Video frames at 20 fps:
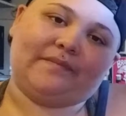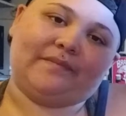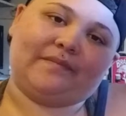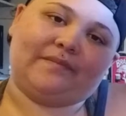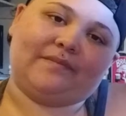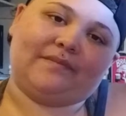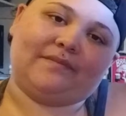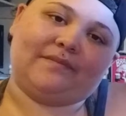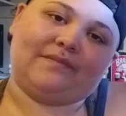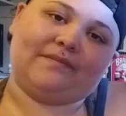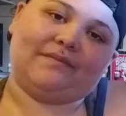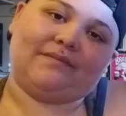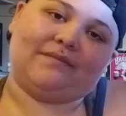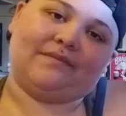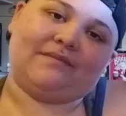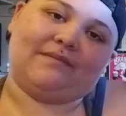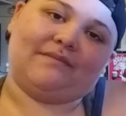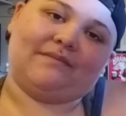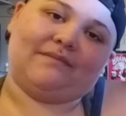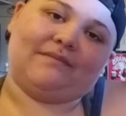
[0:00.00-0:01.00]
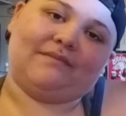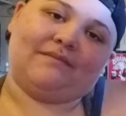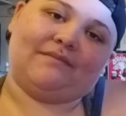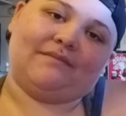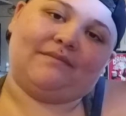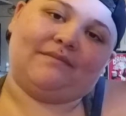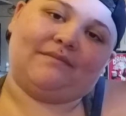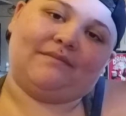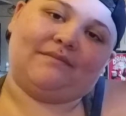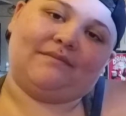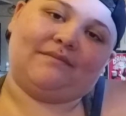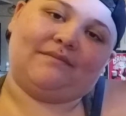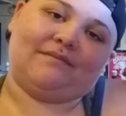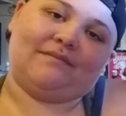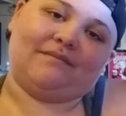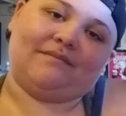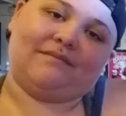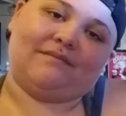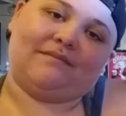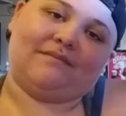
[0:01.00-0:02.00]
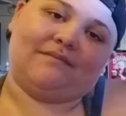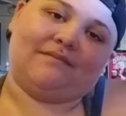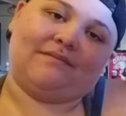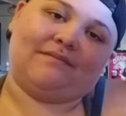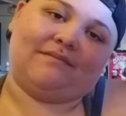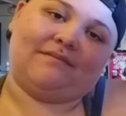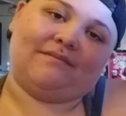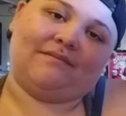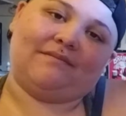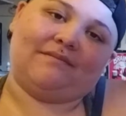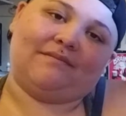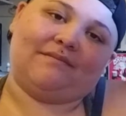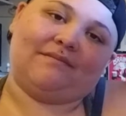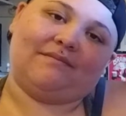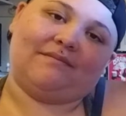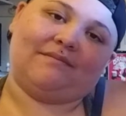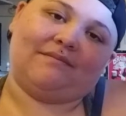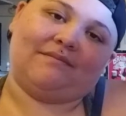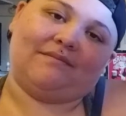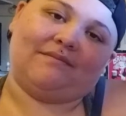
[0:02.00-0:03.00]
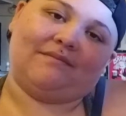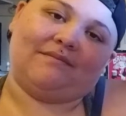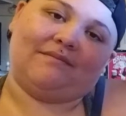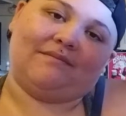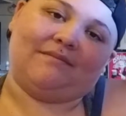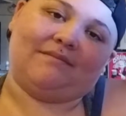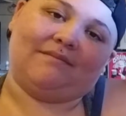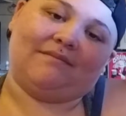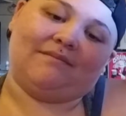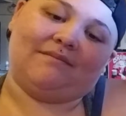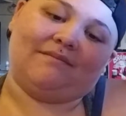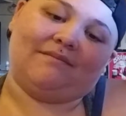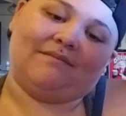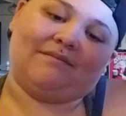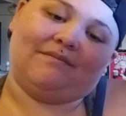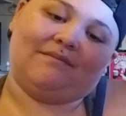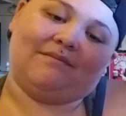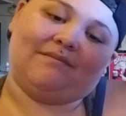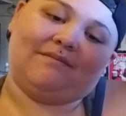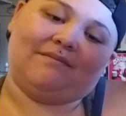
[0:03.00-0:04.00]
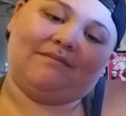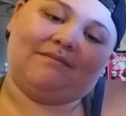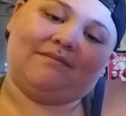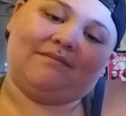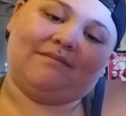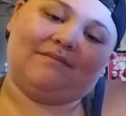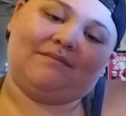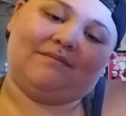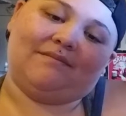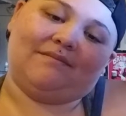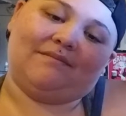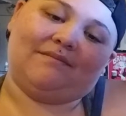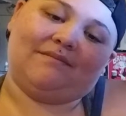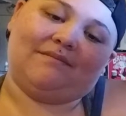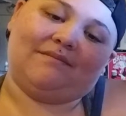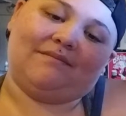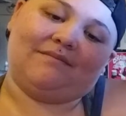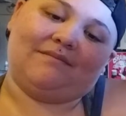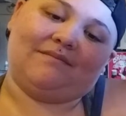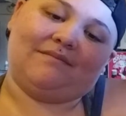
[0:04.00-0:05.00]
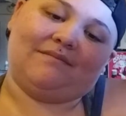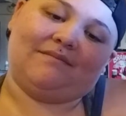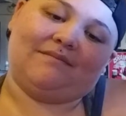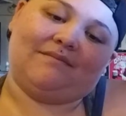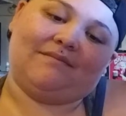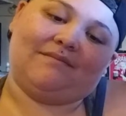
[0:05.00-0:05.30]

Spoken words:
(not speaking)